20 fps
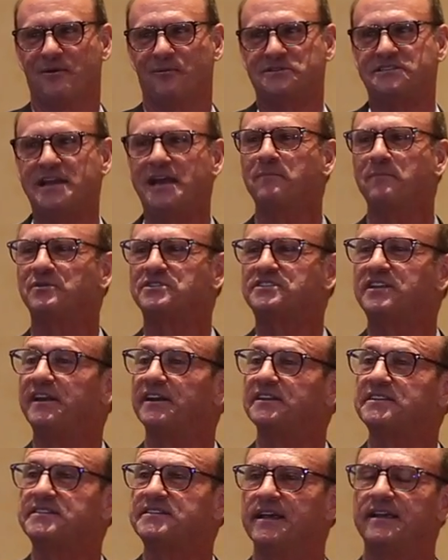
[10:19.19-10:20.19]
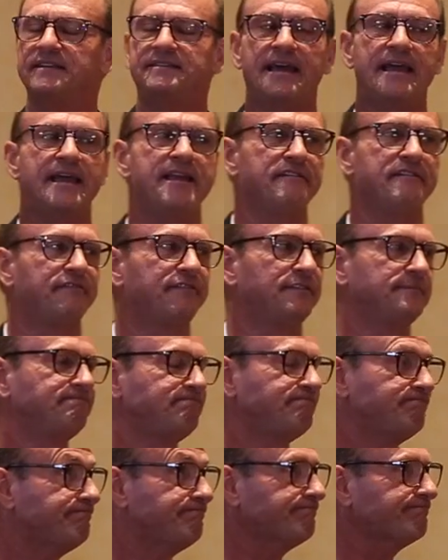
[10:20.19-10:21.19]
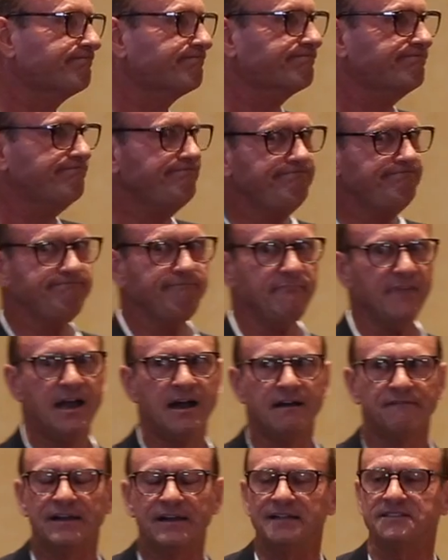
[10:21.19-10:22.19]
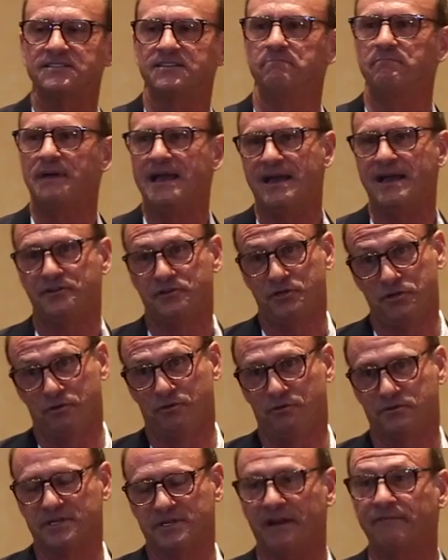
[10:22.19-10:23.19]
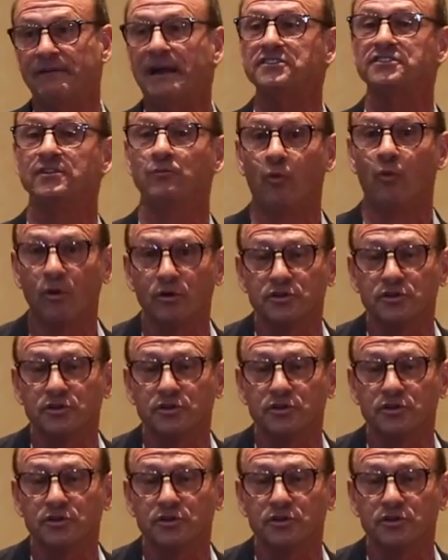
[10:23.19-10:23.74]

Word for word: Well, Sandy proceeded to say, Dave, I've got some bad news and I've got some